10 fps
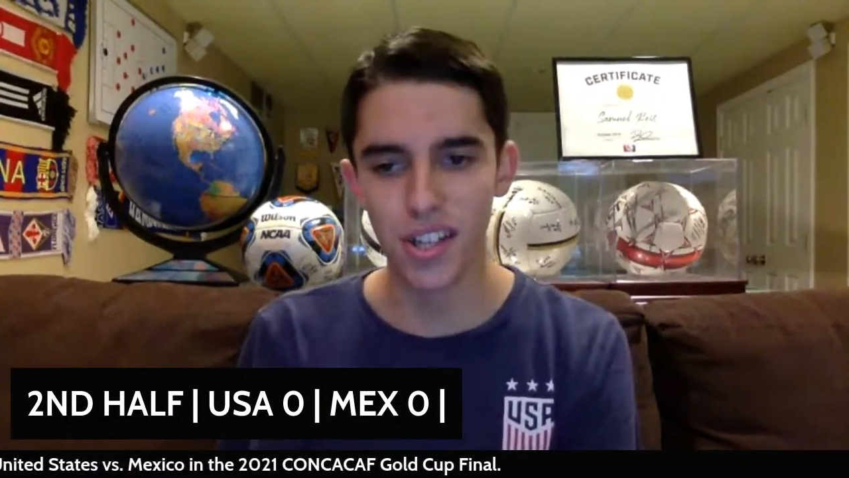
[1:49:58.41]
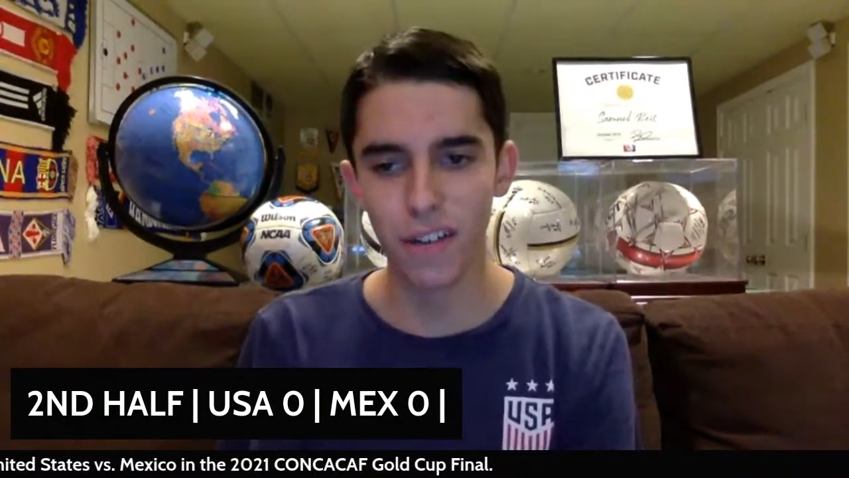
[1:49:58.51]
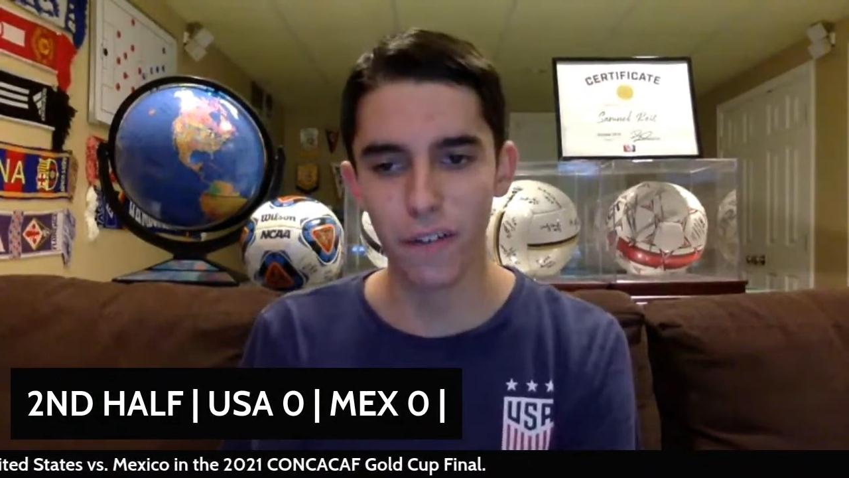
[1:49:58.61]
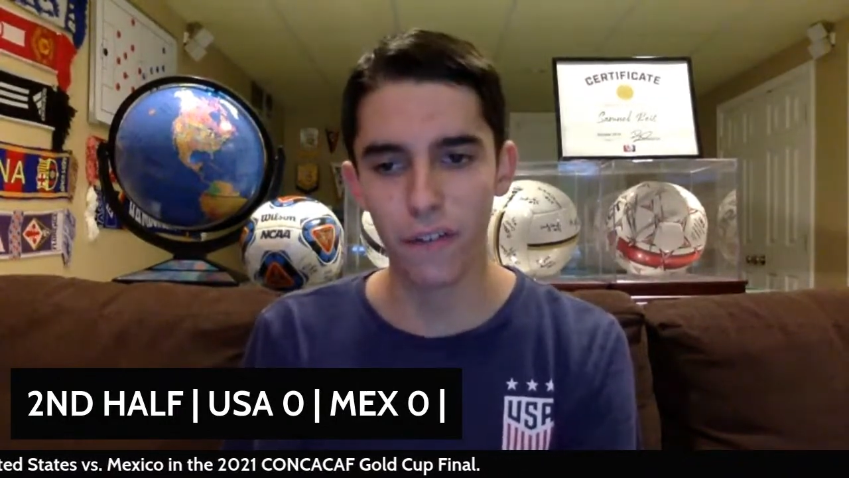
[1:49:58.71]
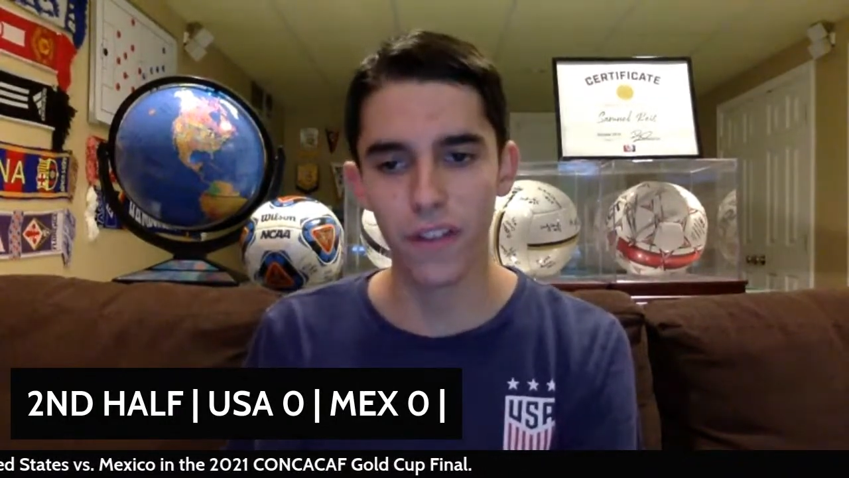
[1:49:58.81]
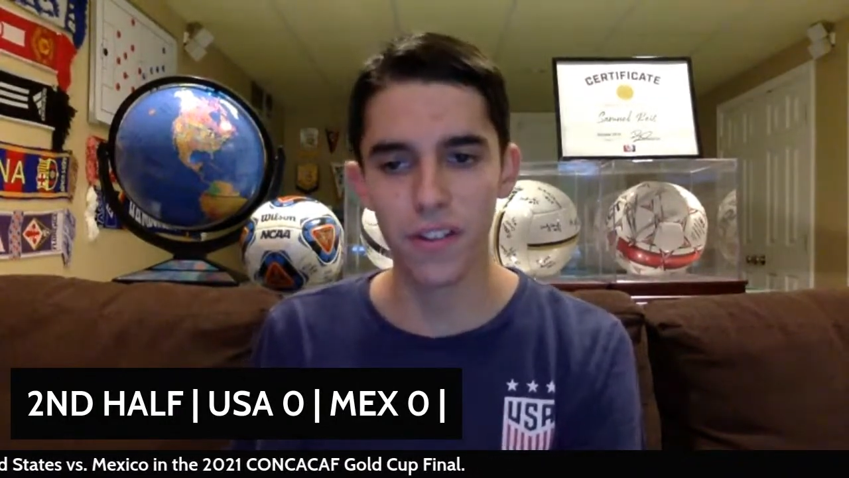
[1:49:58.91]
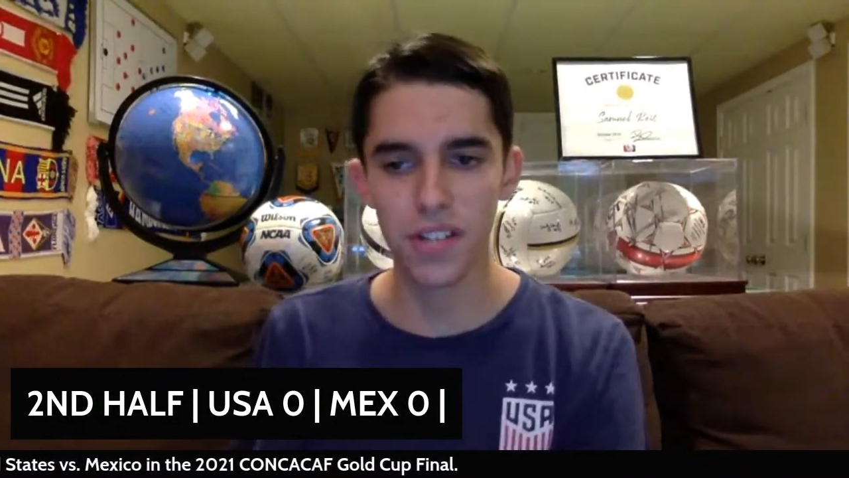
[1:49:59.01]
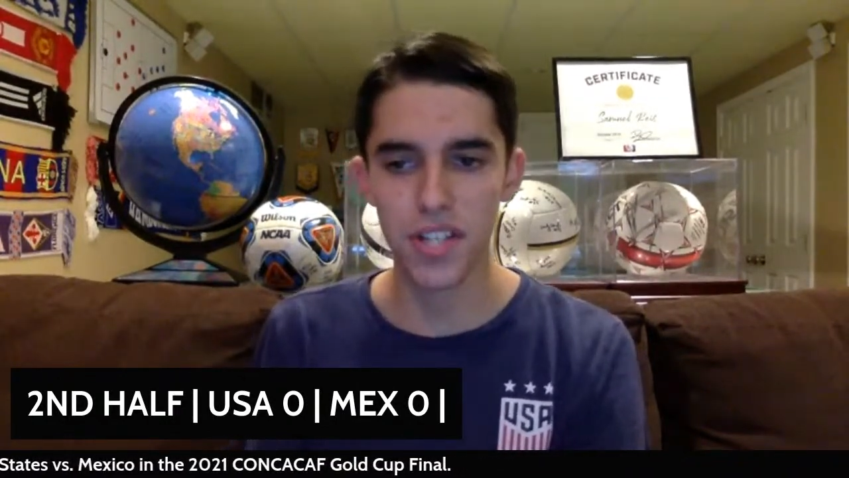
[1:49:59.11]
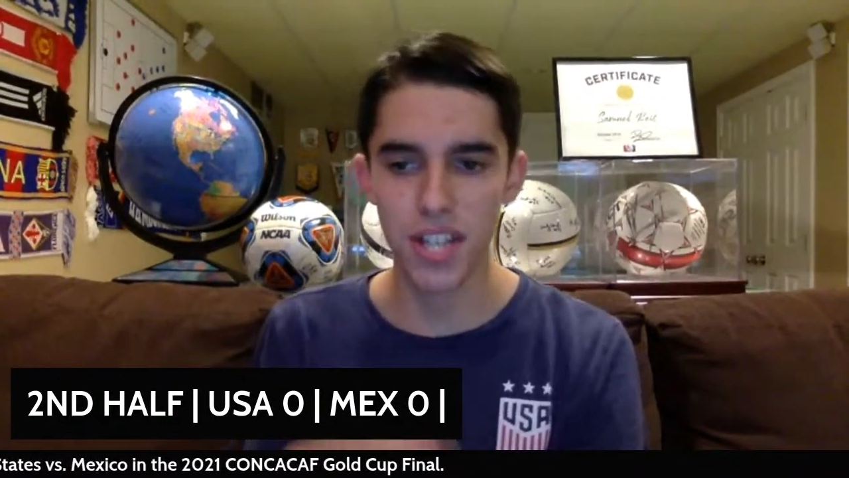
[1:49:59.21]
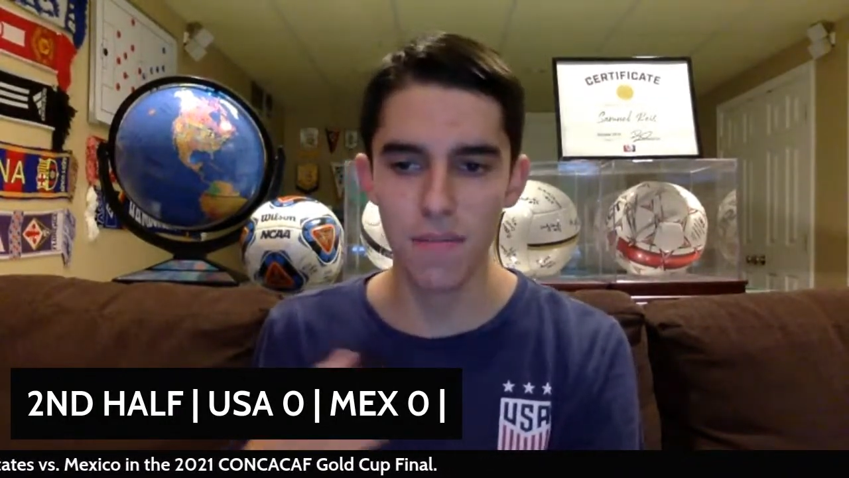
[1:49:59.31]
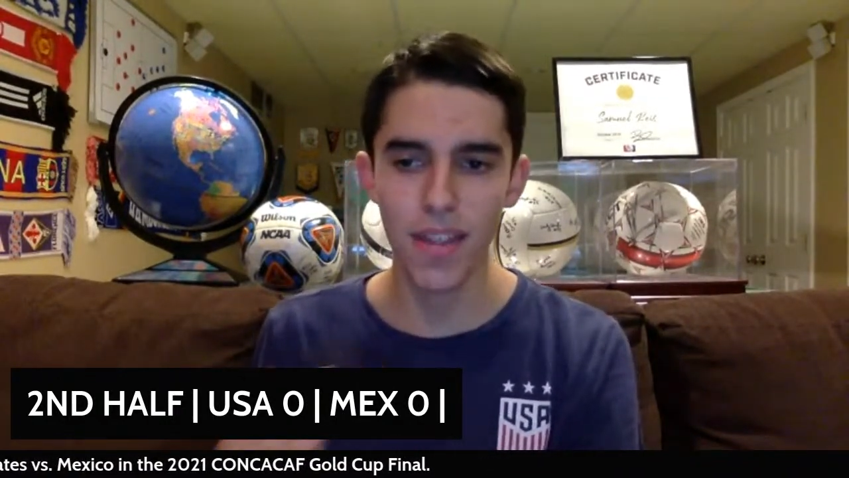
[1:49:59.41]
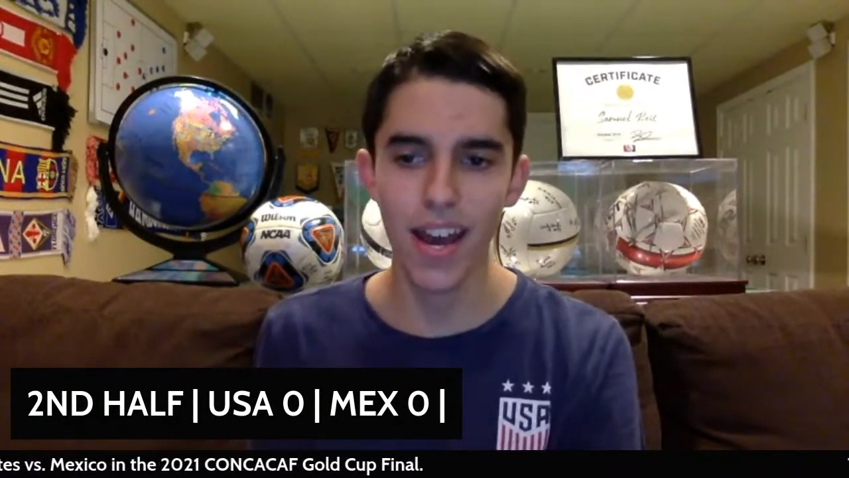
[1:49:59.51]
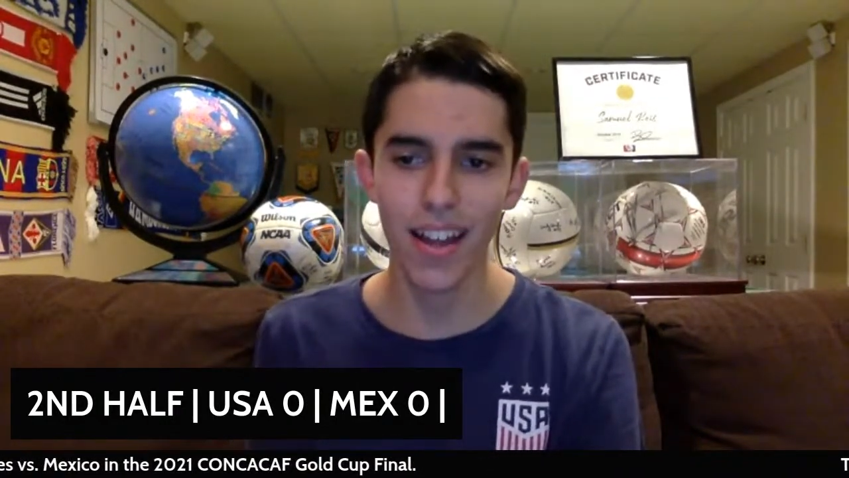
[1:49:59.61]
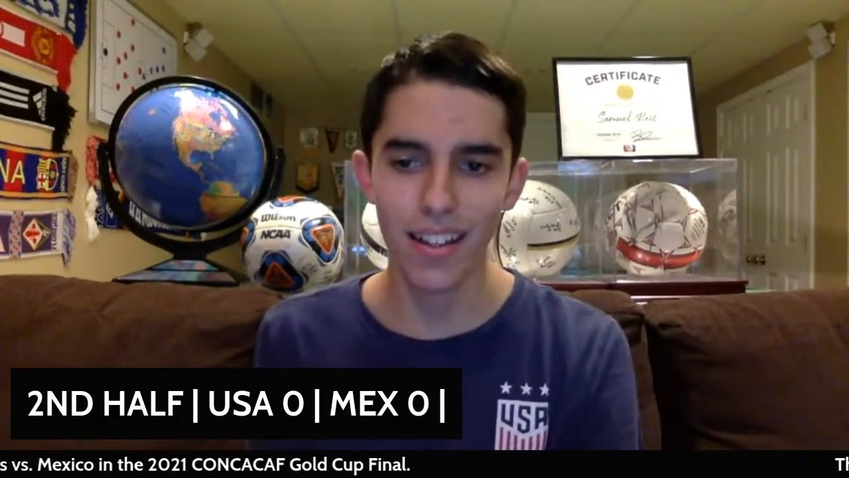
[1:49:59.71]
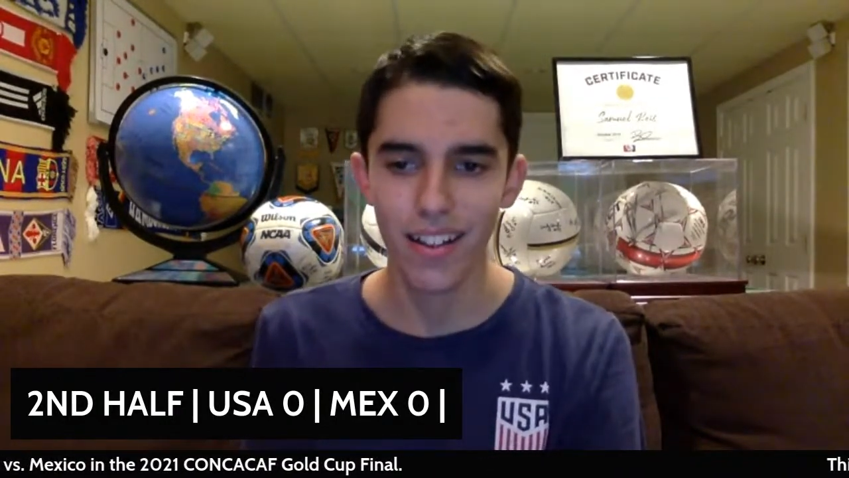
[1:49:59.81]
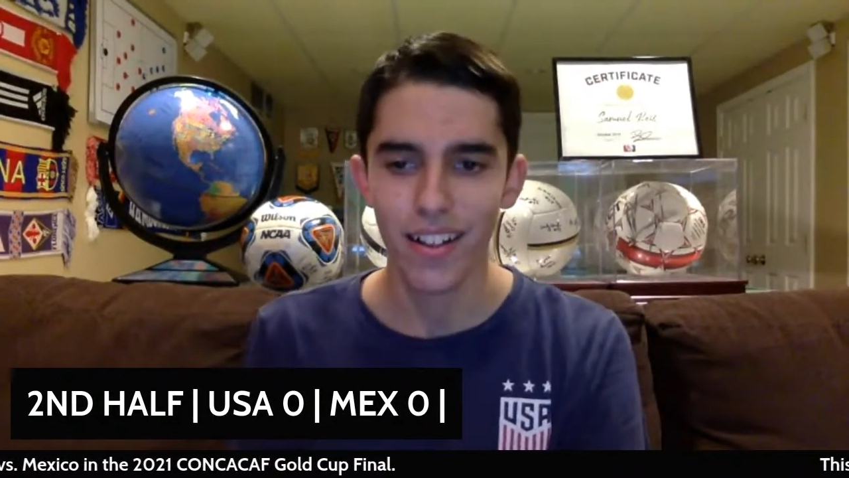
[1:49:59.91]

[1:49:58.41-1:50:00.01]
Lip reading: if there's a team that...